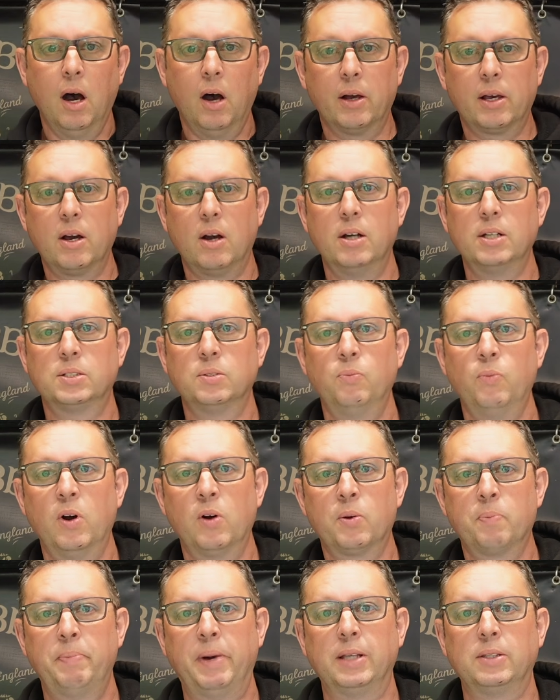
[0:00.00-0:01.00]
Hi guys, and
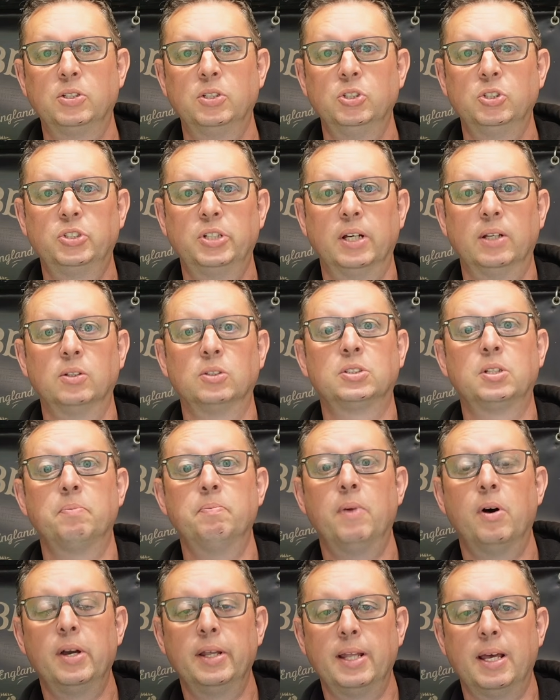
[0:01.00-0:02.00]
welcome back to the channel. So
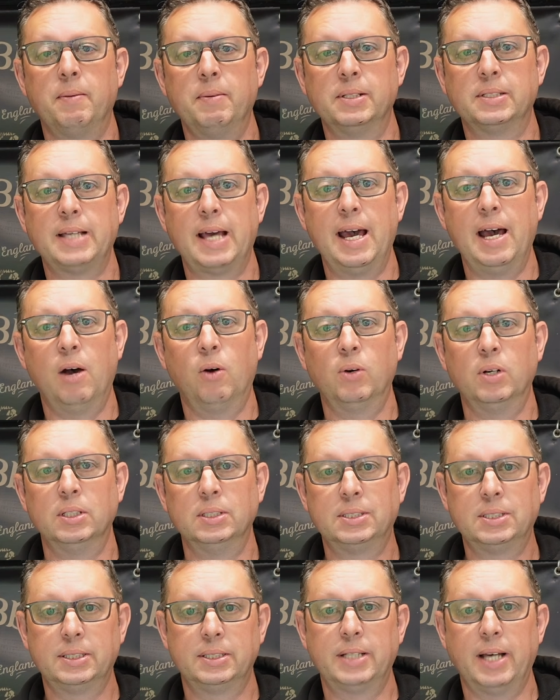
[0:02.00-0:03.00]
my name is Al,
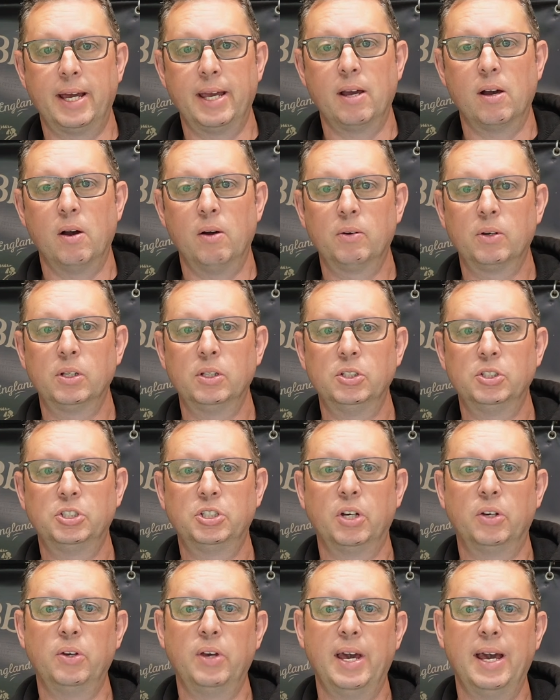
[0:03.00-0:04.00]
and today I'm going to
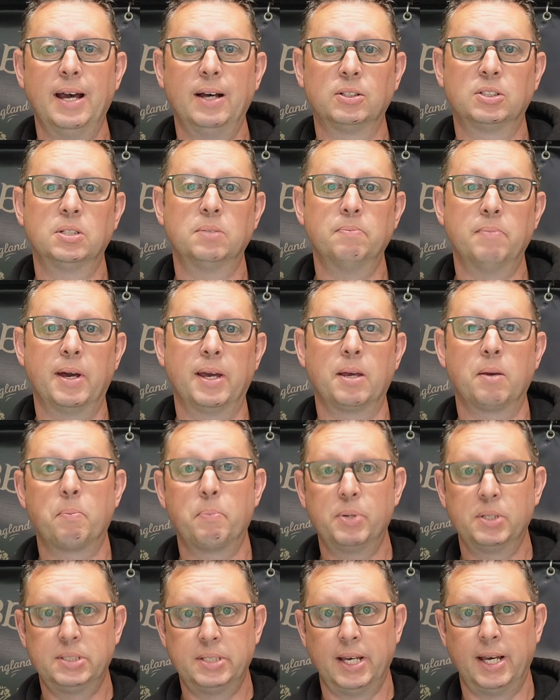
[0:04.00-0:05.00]
show you how to make
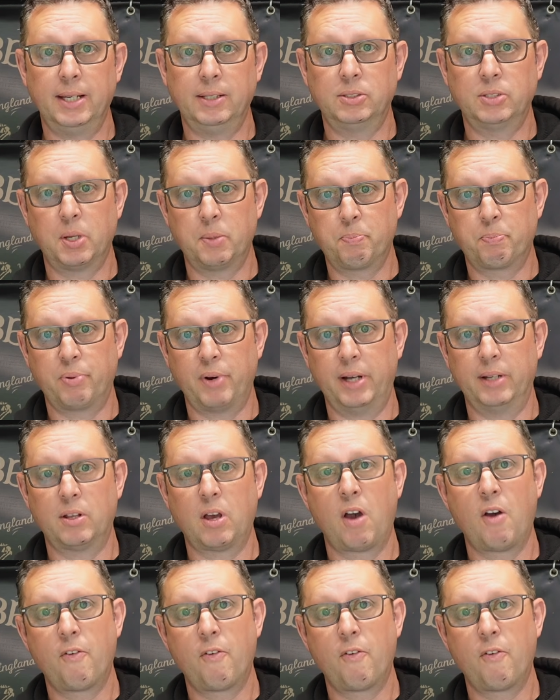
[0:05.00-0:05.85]
potato bread